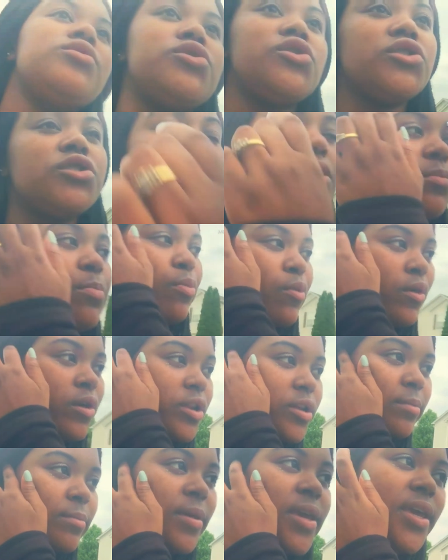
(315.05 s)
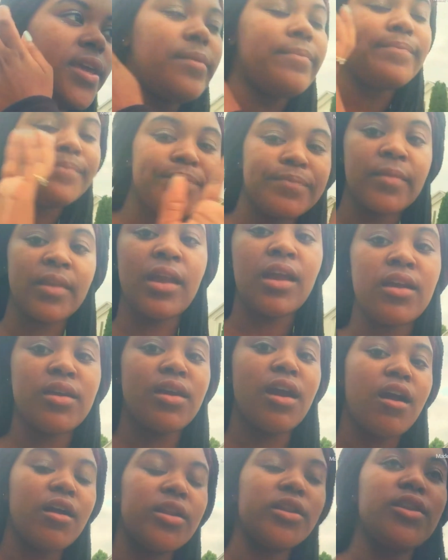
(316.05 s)
just supporting me
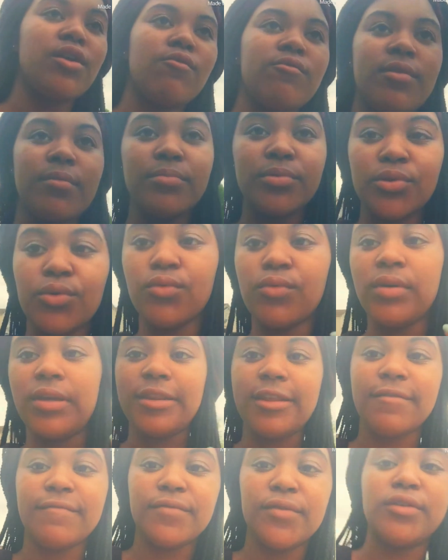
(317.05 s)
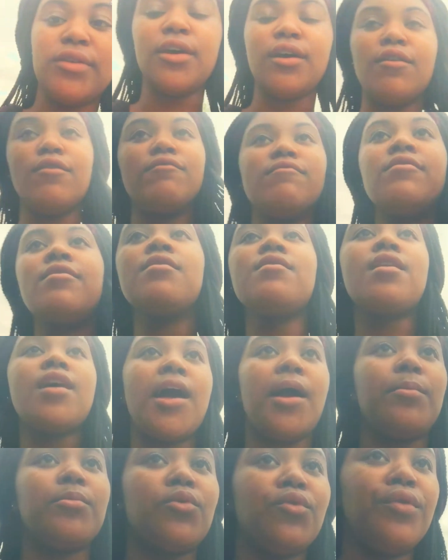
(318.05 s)
you already know what i'm doing if you don't
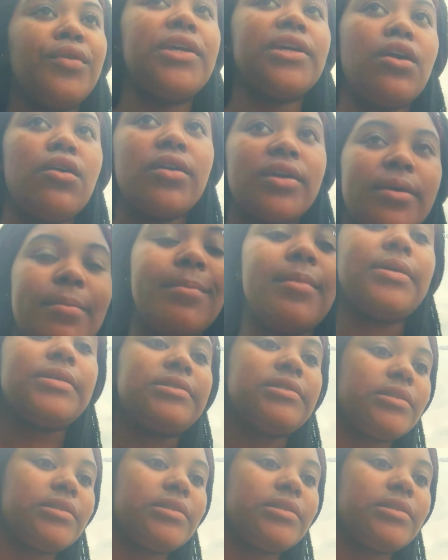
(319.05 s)
i'm going to go get my